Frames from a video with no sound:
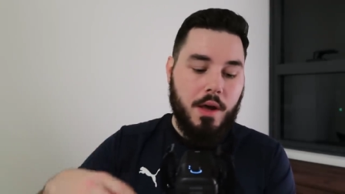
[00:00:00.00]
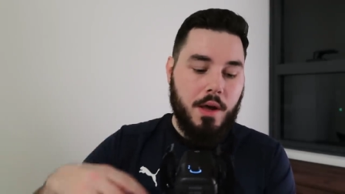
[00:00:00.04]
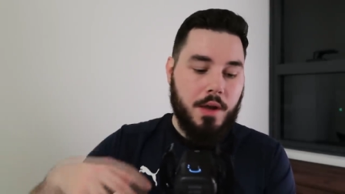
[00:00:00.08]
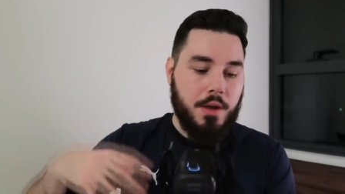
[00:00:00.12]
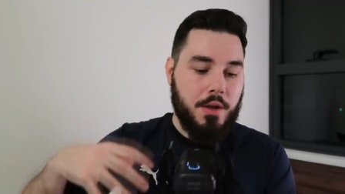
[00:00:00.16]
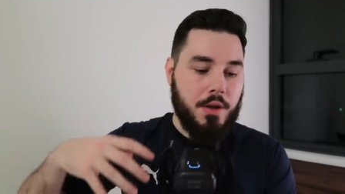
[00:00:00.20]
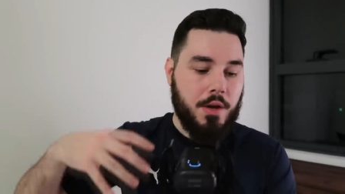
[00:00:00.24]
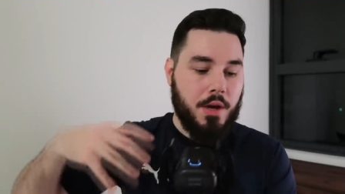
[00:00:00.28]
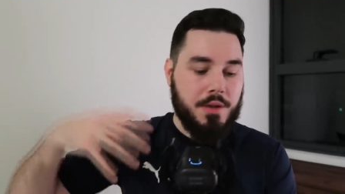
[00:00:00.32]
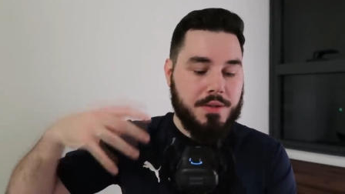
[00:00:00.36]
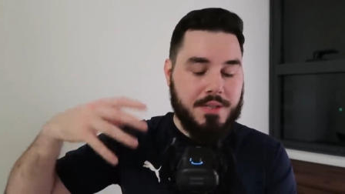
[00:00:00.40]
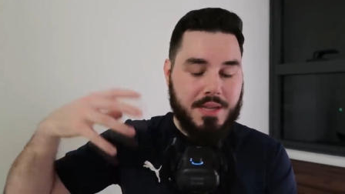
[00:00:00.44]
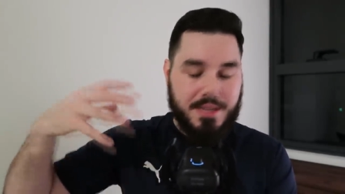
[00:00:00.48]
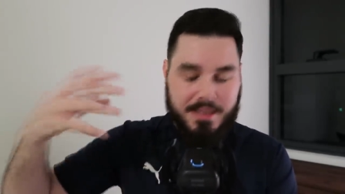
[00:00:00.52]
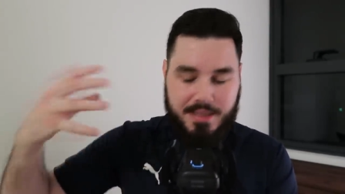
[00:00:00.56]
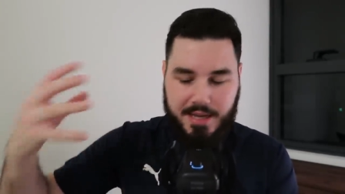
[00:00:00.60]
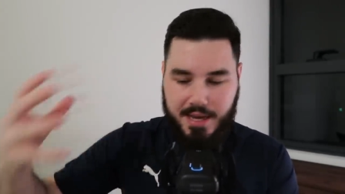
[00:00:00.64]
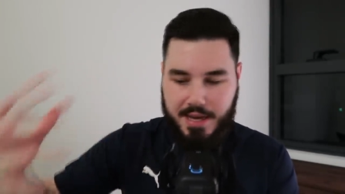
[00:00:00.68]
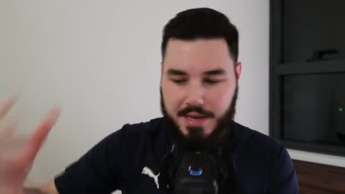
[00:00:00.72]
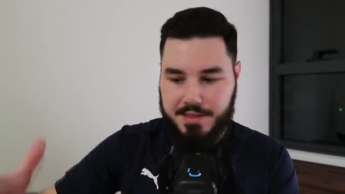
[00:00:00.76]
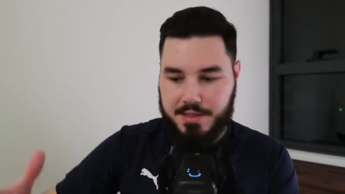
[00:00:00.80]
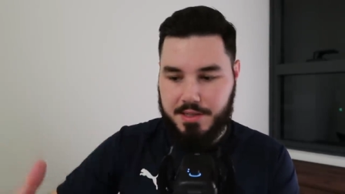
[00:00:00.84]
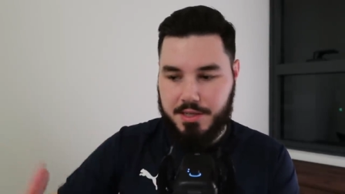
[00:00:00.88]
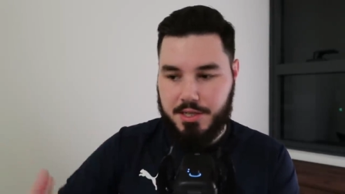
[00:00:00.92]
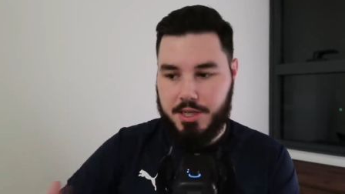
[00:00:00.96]
you know,
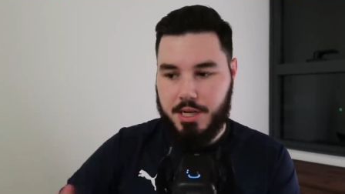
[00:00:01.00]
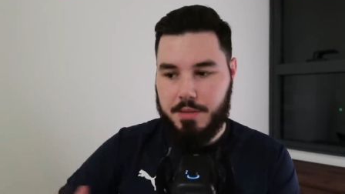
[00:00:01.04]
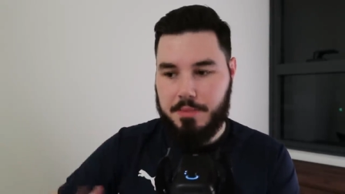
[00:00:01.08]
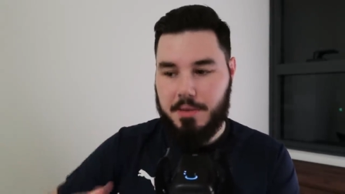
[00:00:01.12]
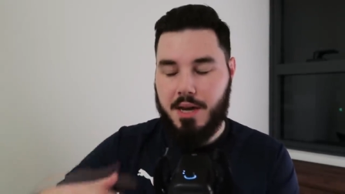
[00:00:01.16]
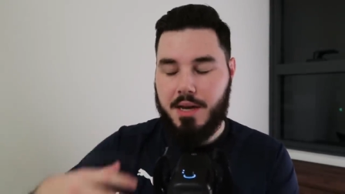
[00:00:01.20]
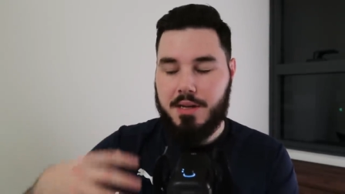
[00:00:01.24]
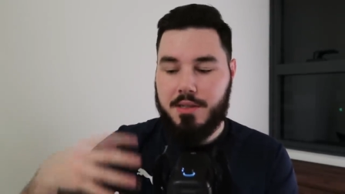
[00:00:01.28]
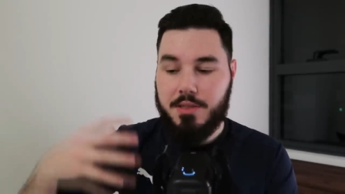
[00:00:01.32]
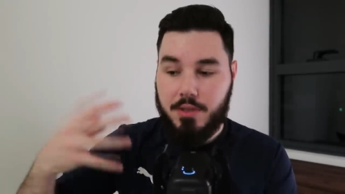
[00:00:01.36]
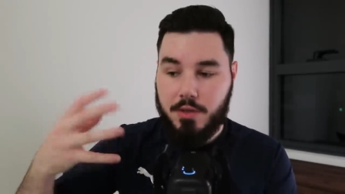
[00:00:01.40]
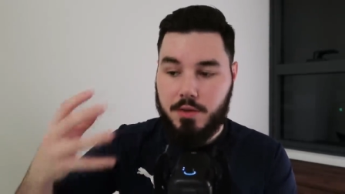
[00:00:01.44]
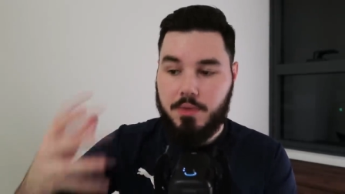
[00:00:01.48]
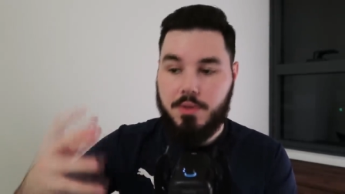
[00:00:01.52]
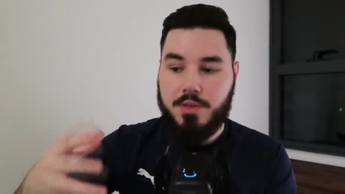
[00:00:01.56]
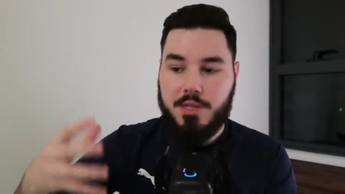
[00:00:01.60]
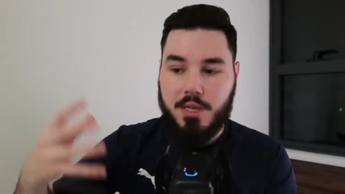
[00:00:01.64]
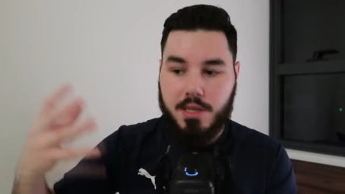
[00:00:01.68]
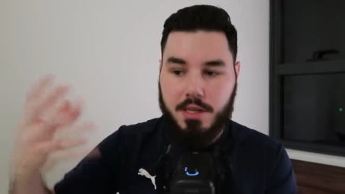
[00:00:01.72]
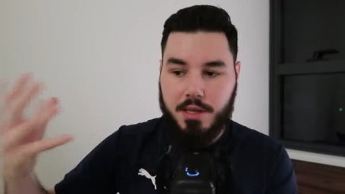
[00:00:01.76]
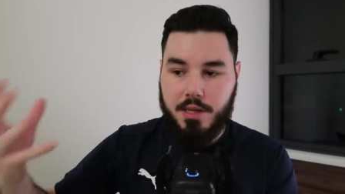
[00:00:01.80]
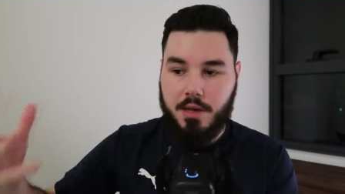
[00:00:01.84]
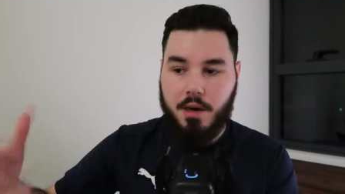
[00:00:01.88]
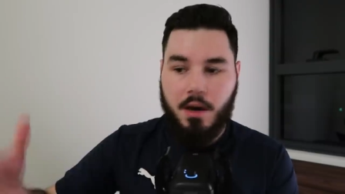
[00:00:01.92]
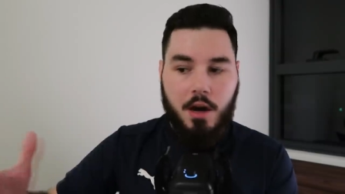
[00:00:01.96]
dictatorship, I do
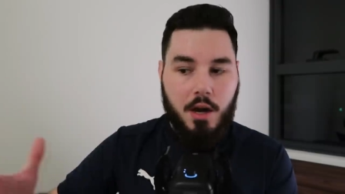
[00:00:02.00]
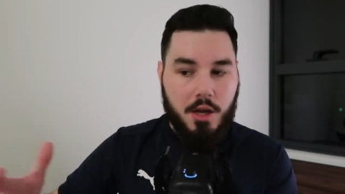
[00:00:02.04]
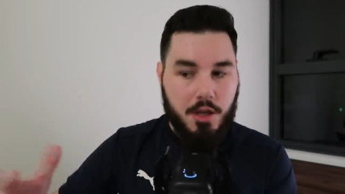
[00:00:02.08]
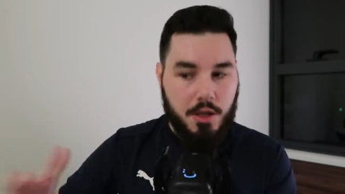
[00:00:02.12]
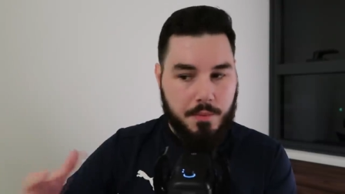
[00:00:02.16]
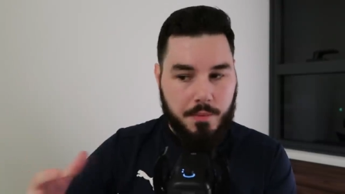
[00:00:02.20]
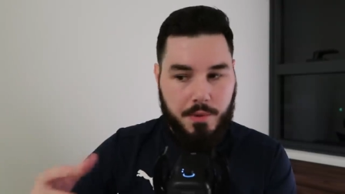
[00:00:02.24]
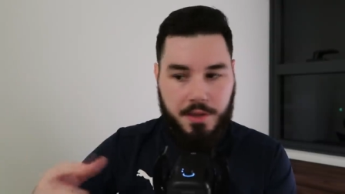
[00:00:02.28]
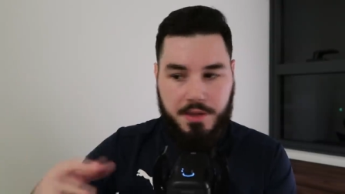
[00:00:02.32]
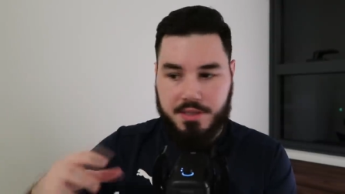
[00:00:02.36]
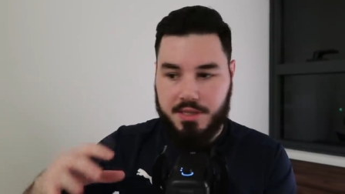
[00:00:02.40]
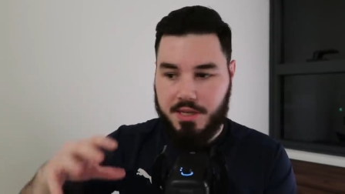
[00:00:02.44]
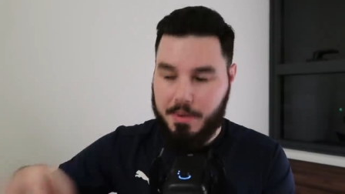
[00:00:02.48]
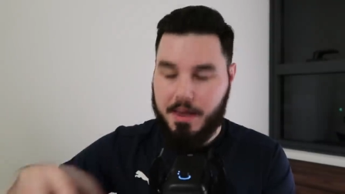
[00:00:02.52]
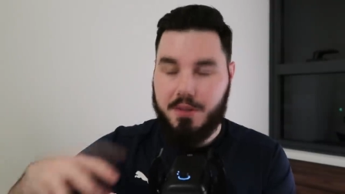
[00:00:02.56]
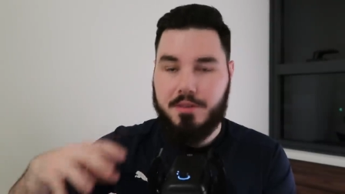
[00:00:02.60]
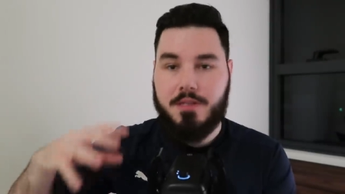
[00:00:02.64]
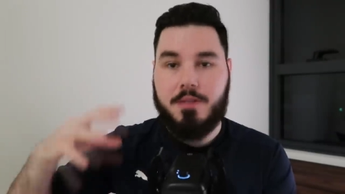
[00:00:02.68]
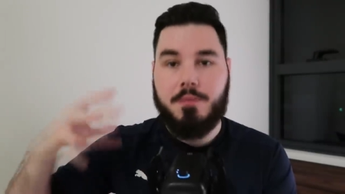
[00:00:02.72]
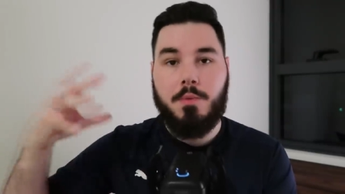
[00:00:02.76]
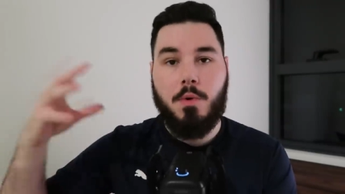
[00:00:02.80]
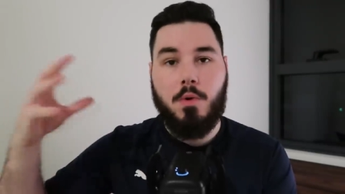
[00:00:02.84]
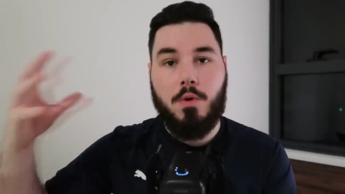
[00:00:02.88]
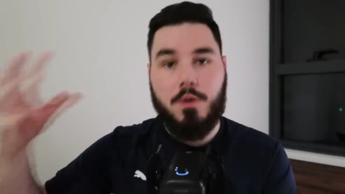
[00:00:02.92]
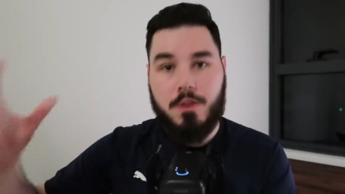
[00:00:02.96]
see the arguments about
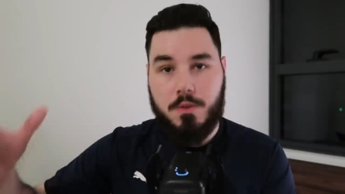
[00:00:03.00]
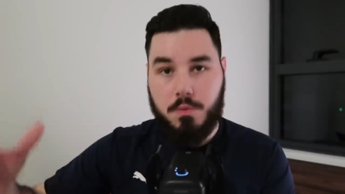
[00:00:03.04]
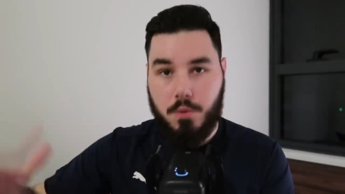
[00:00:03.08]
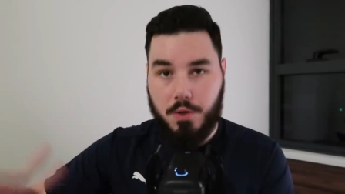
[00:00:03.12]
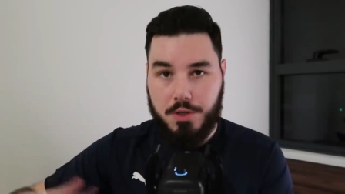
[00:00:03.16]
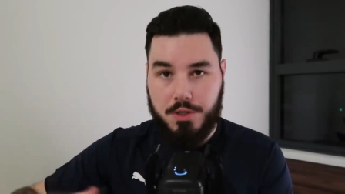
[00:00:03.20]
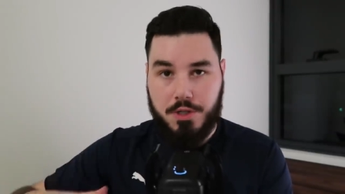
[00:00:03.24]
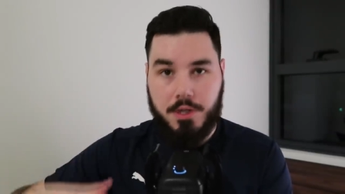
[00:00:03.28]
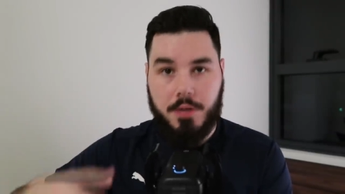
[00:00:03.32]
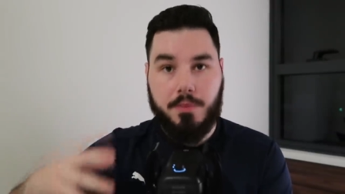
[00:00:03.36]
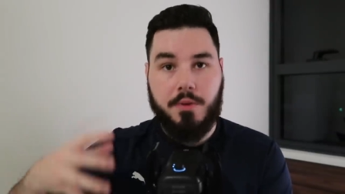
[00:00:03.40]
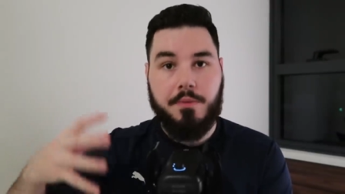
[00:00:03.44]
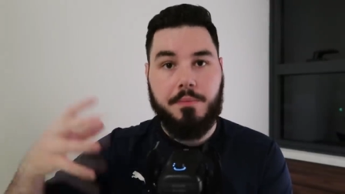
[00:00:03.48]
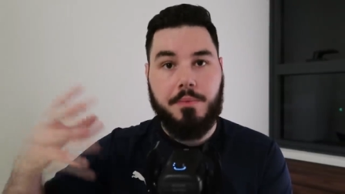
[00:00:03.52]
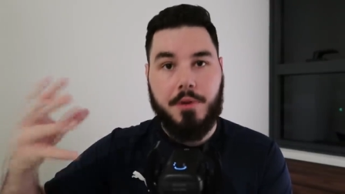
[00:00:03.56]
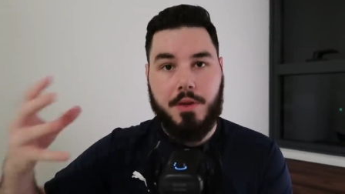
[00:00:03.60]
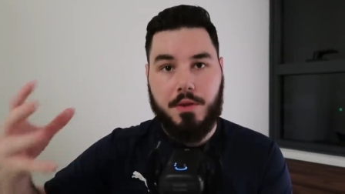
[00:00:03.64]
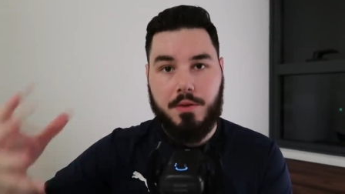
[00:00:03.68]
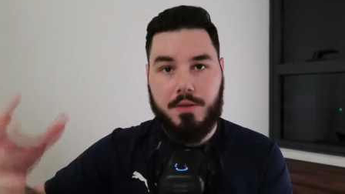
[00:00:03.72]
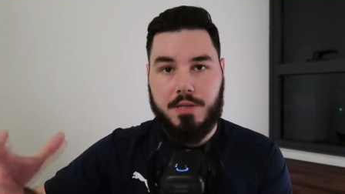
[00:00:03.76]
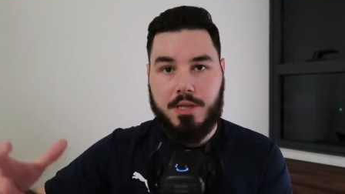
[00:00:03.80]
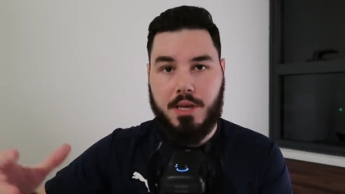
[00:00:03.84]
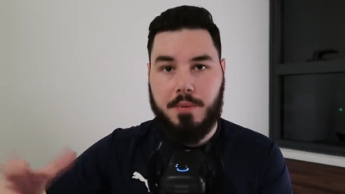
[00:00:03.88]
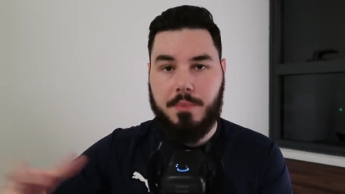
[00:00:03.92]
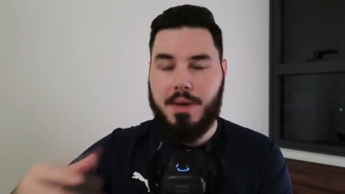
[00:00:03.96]
sports washing with
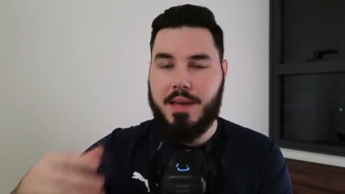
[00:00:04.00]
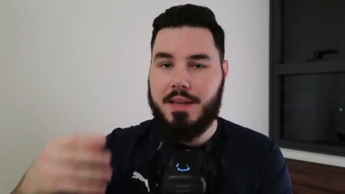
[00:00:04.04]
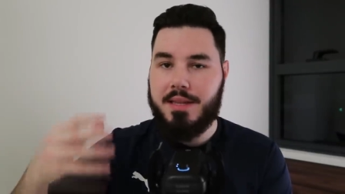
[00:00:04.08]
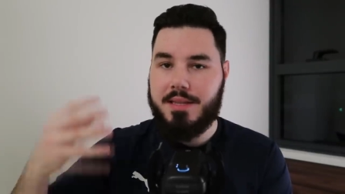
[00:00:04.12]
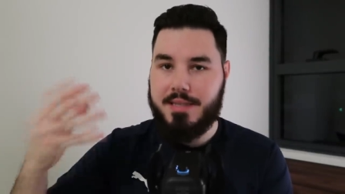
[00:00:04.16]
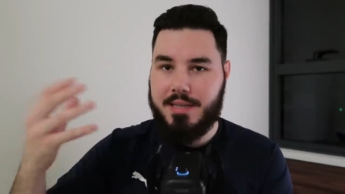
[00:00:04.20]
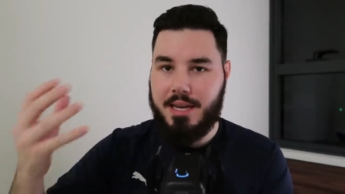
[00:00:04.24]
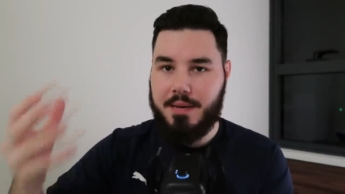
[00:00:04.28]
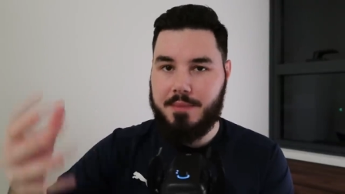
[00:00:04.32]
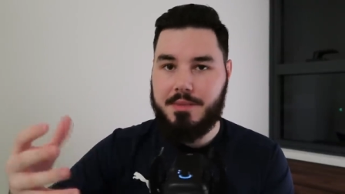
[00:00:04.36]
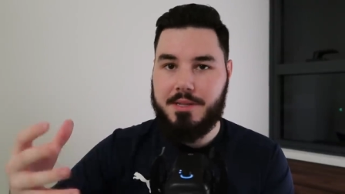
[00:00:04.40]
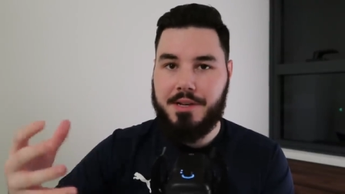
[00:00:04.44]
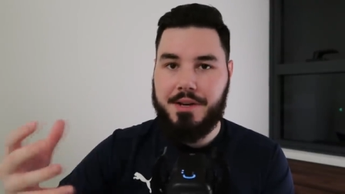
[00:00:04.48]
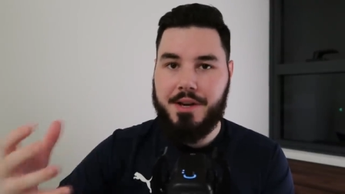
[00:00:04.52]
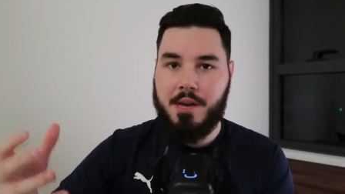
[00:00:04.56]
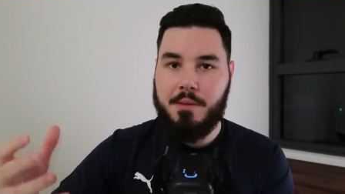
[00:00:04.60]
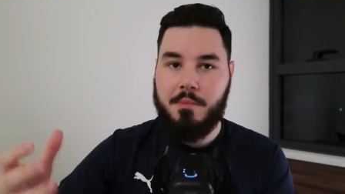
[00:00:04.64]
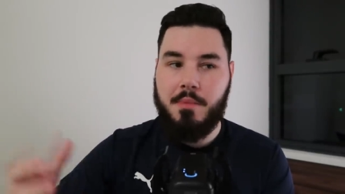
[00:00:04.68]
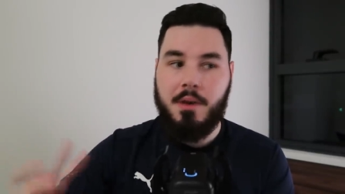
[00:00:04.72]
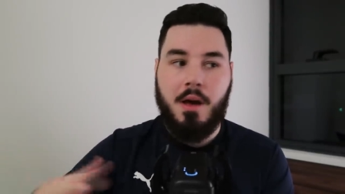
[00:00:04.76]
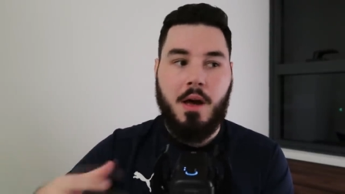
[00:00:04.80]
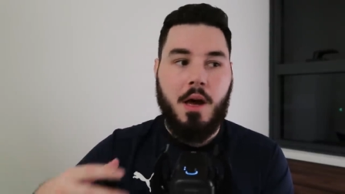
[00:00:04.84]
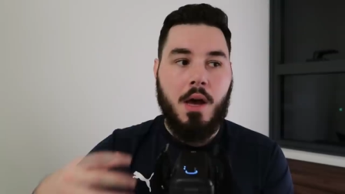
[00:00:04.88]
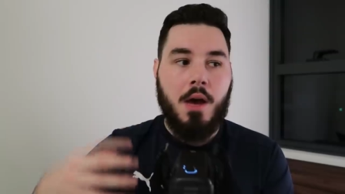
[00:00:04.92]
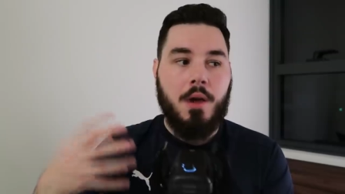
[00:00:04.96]
Putin, but at the same
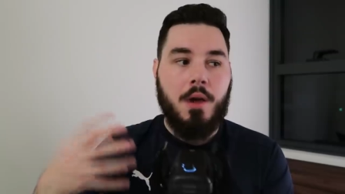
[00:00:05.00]
time,